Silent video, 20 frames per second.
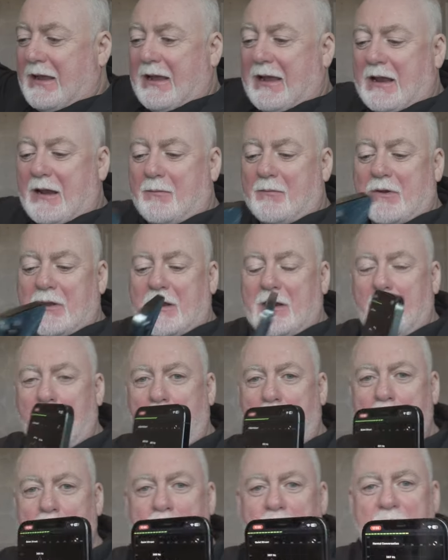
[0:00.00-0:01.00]
and I'm going to
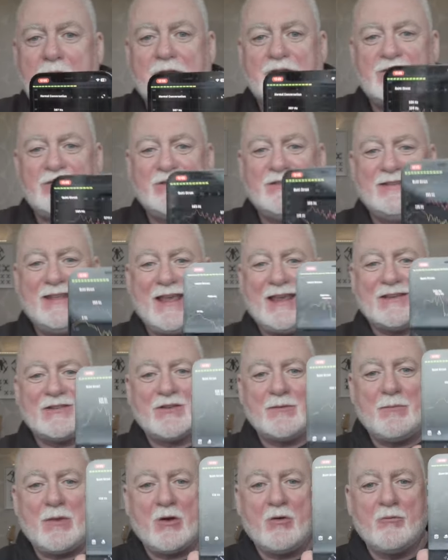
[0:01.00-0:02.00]
hold this
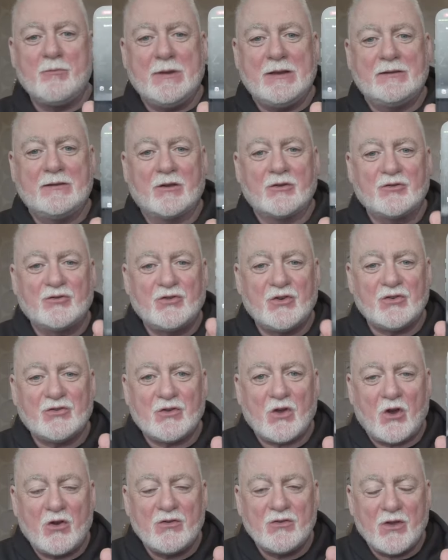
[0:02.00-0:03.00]
decibel meter
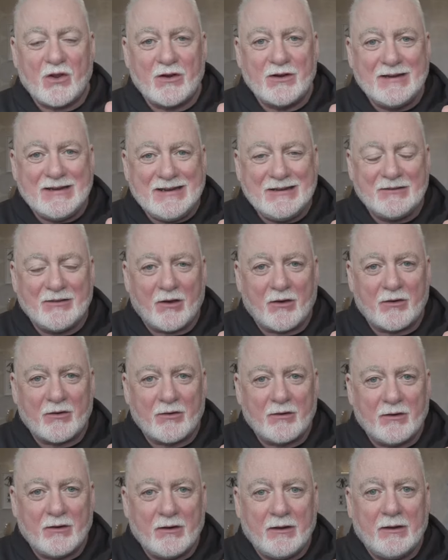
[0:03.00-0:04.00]
just underneath her
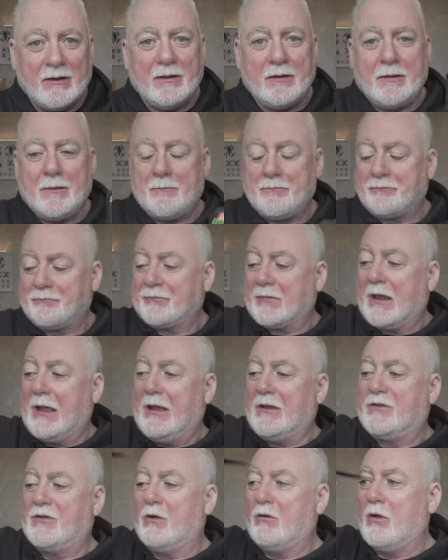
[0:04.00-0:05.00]

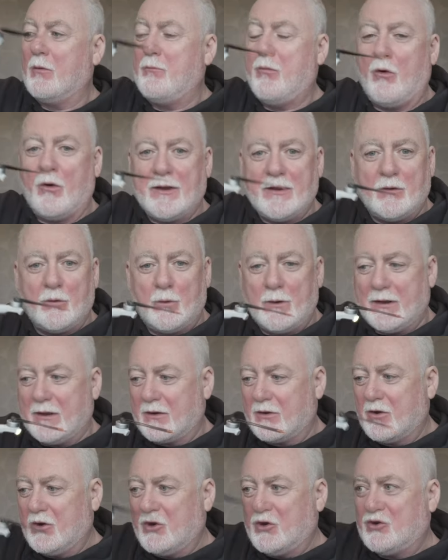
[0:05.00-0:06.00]
until the point where
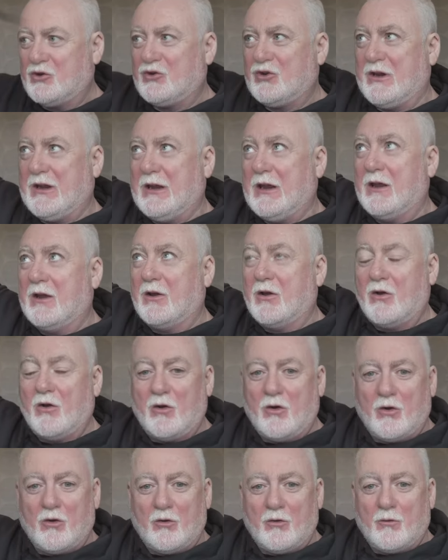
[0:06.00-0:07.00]
she
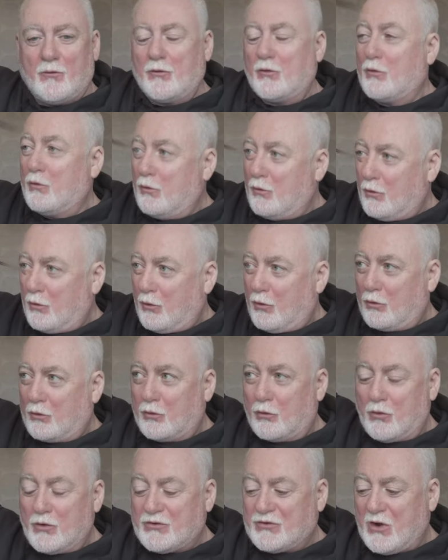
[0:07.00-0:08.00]

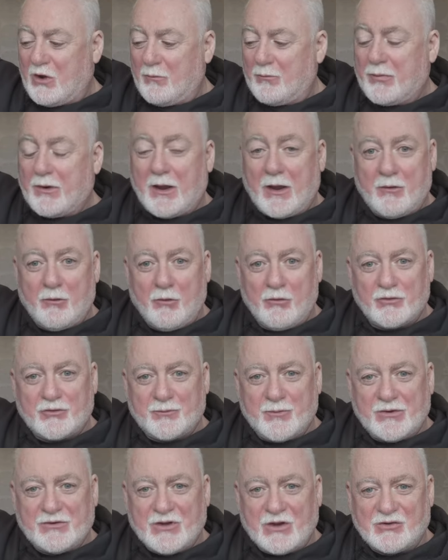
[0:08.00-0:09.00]
goes up and holds
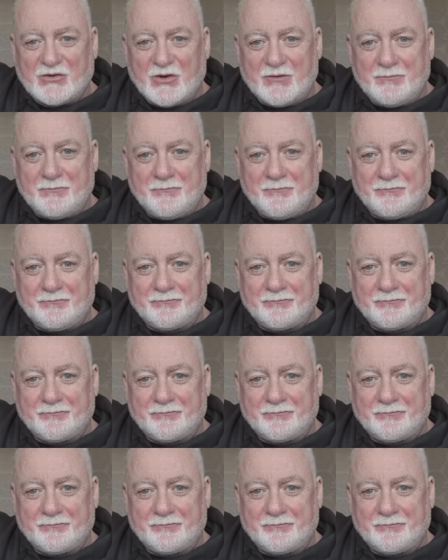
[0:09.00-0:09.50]
position,